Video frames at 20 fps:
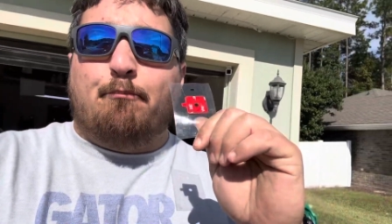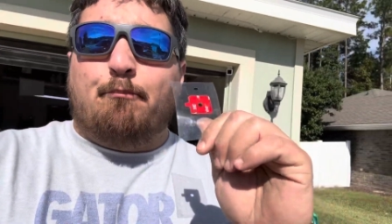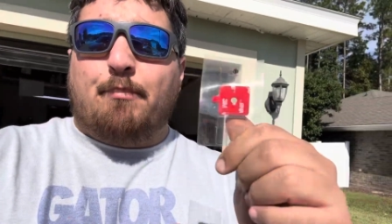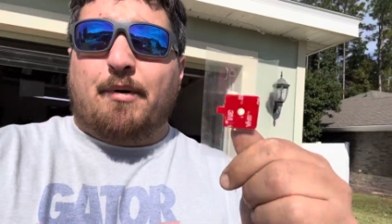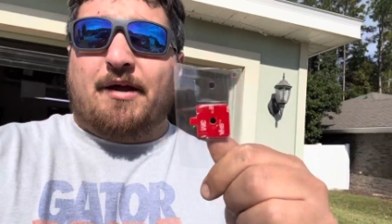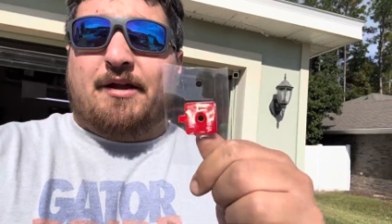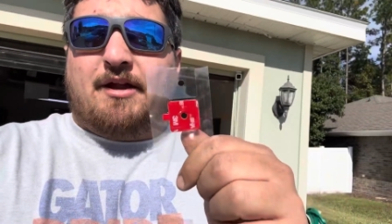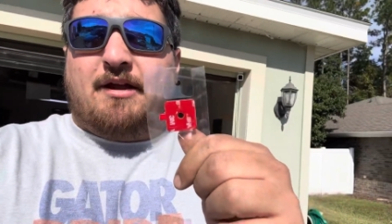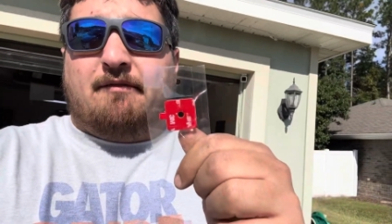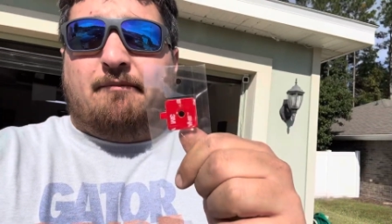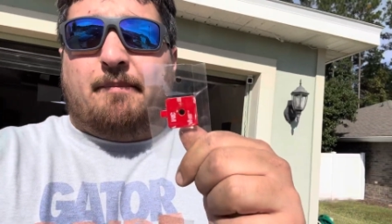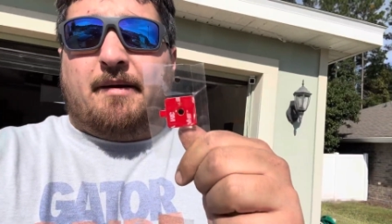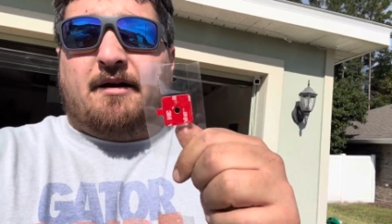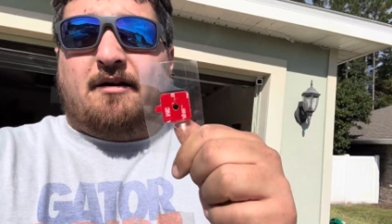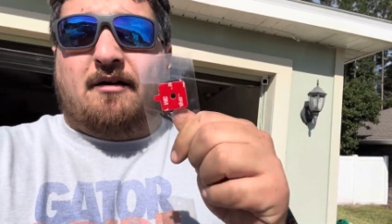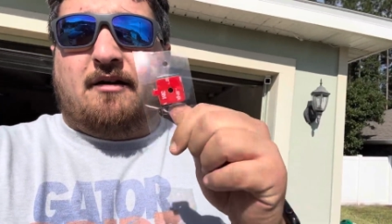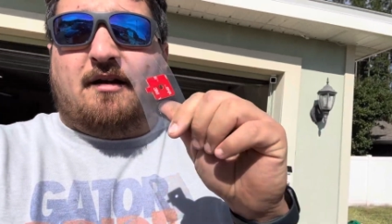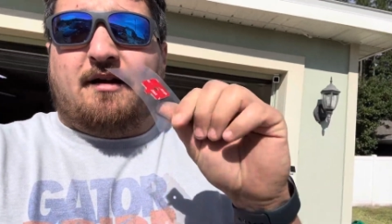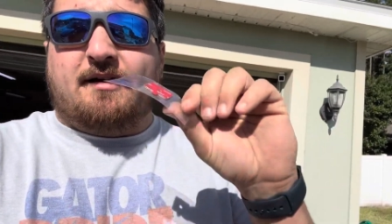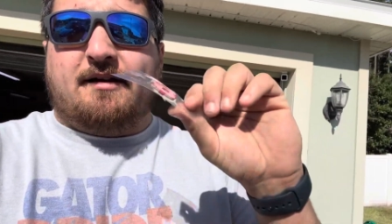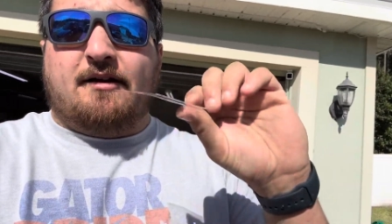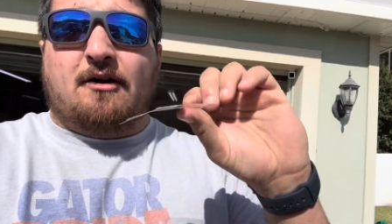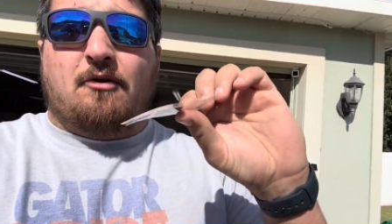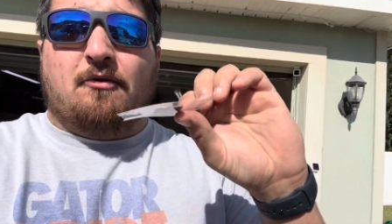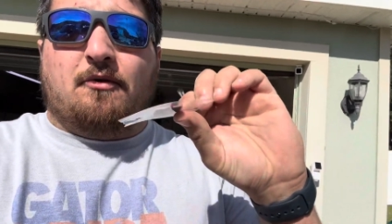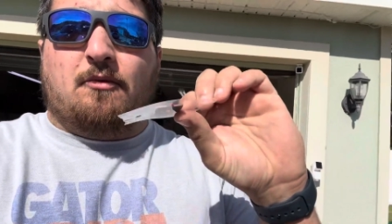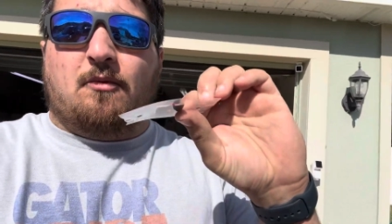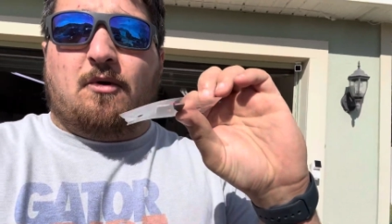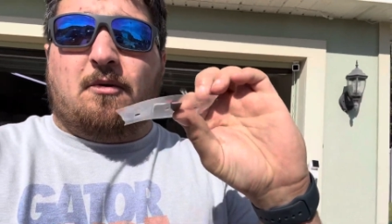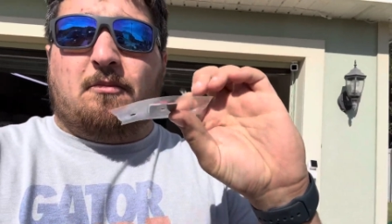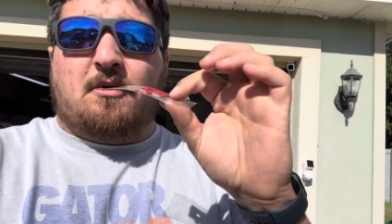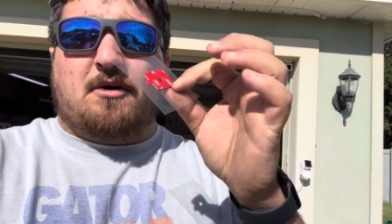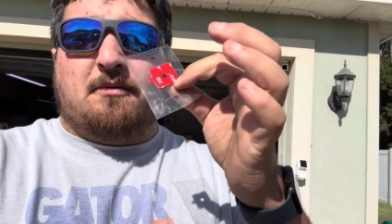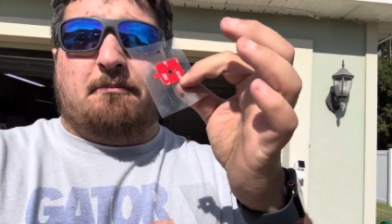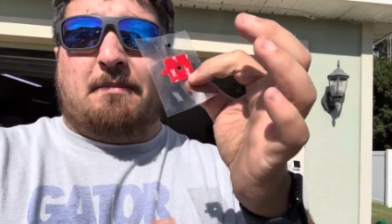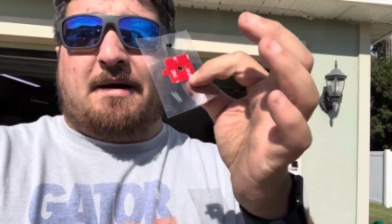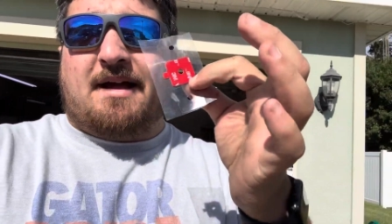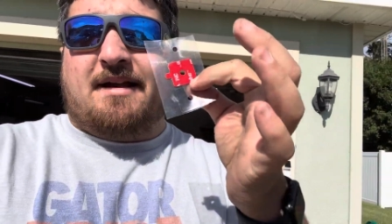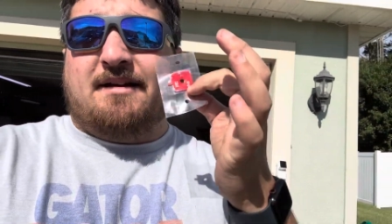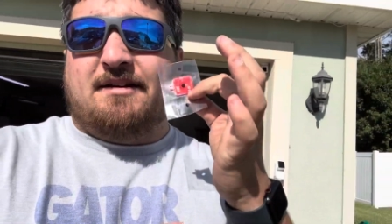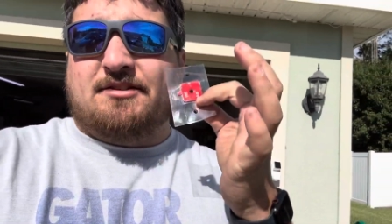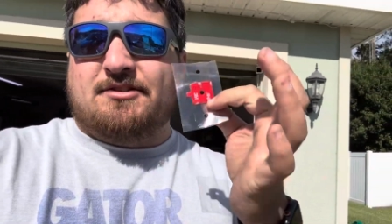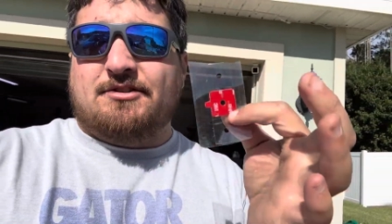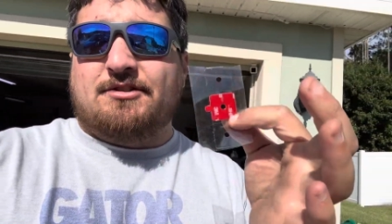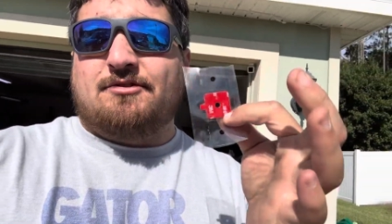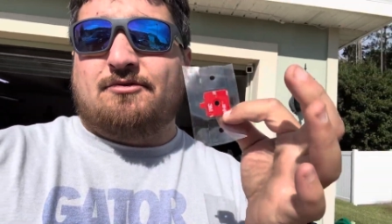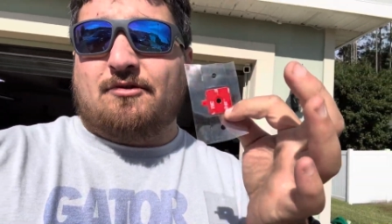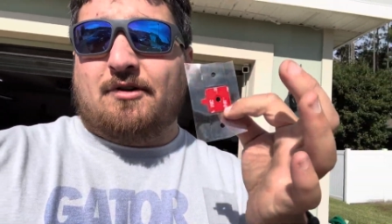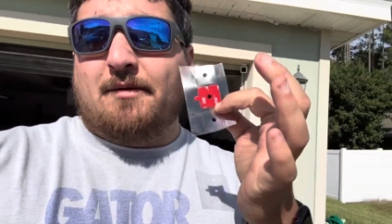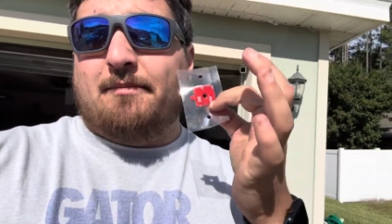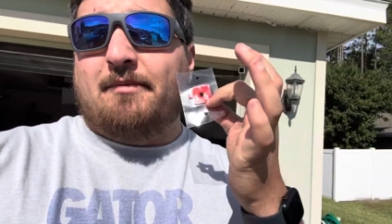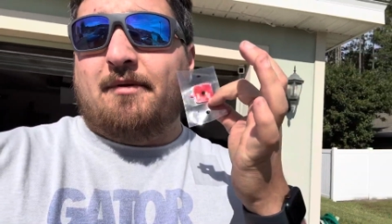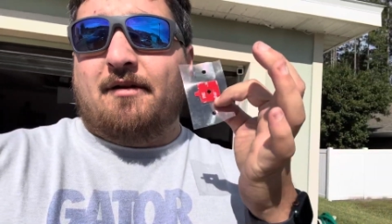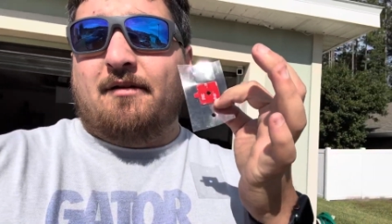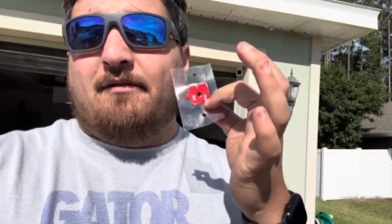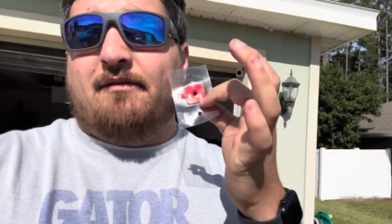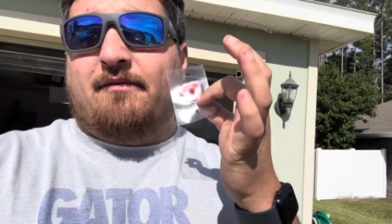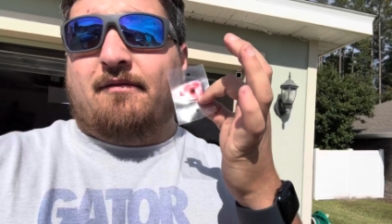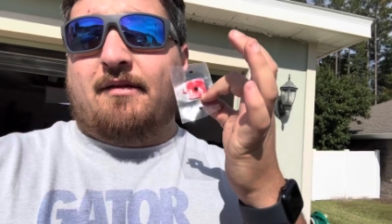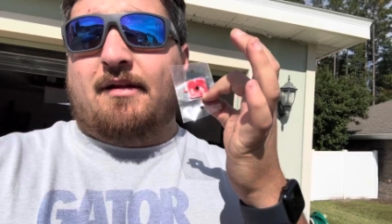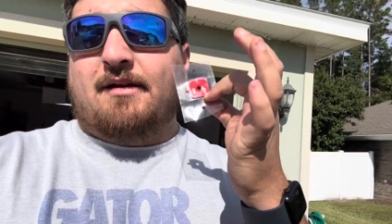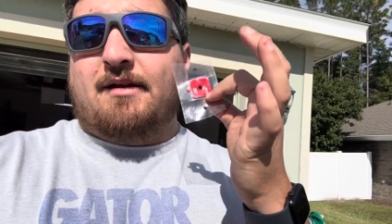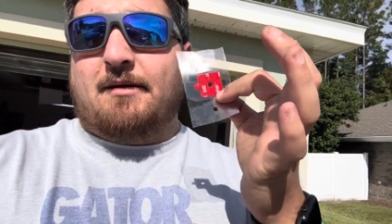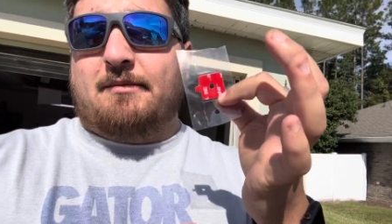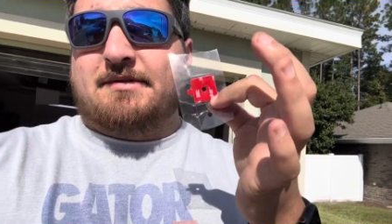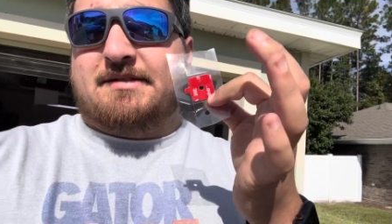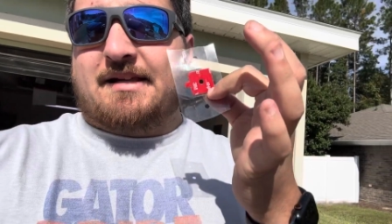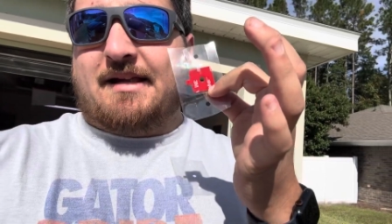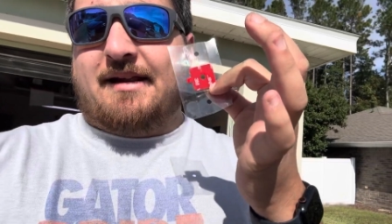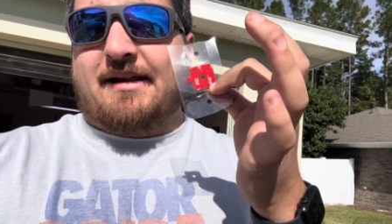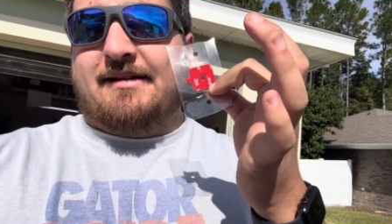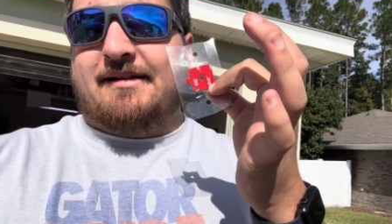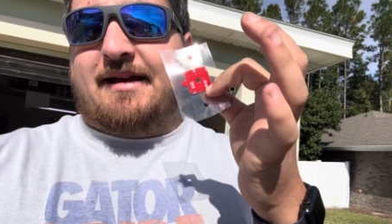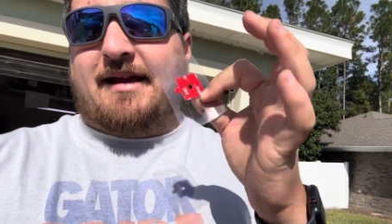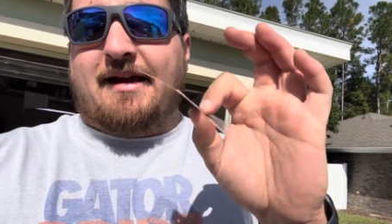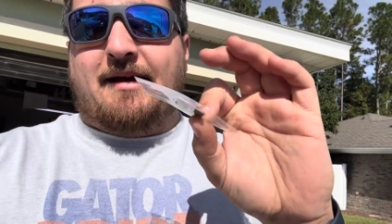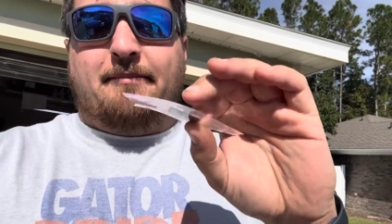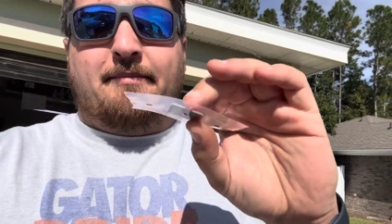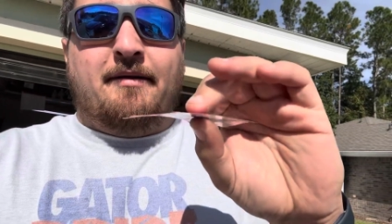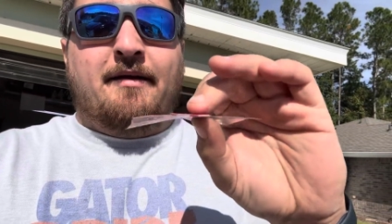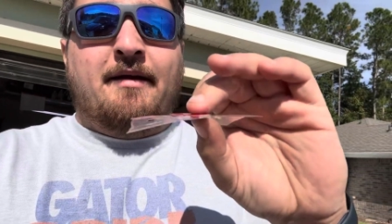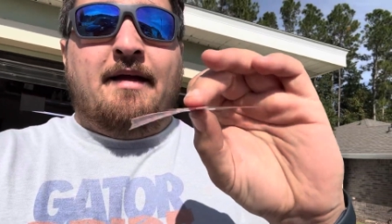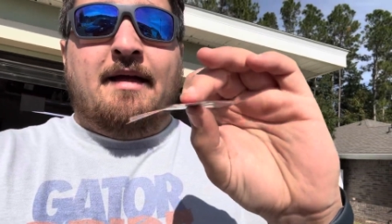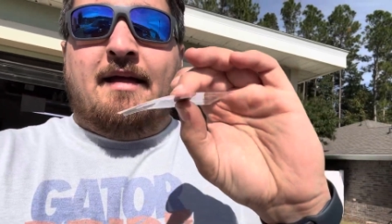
But you have better luck going to Walmart, buying a strip of double-sided tape